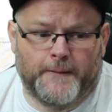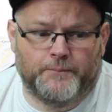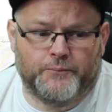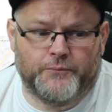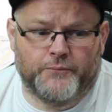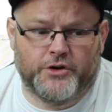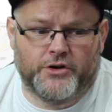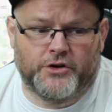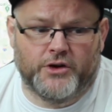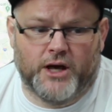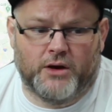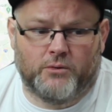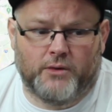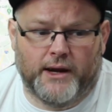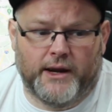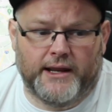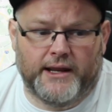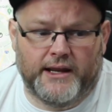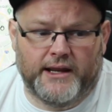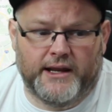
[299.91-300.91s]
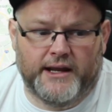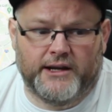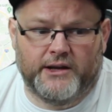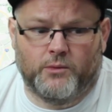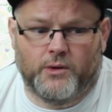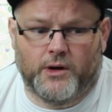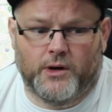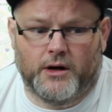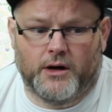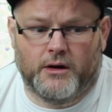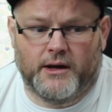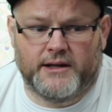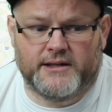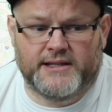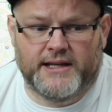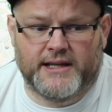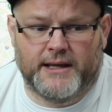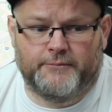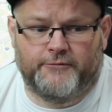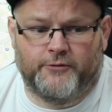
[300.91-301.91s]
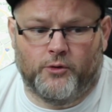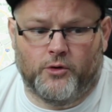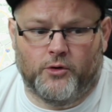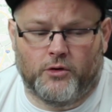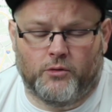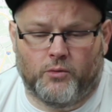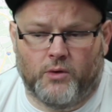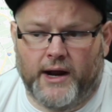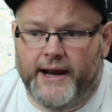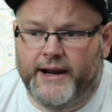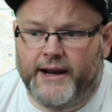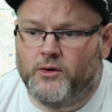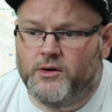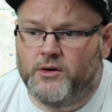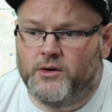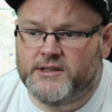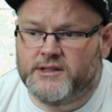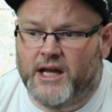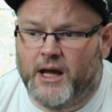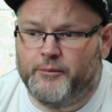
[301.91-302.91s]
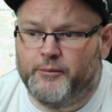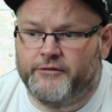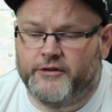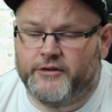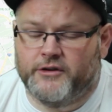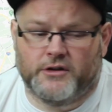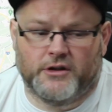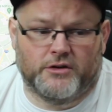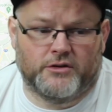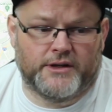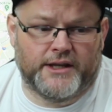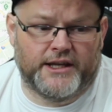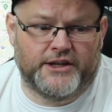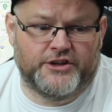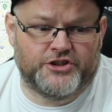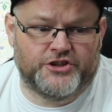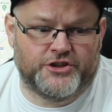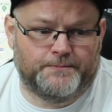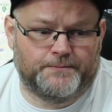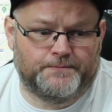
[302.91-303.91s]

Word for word: you're not ranking anywhere except for right on top of your location.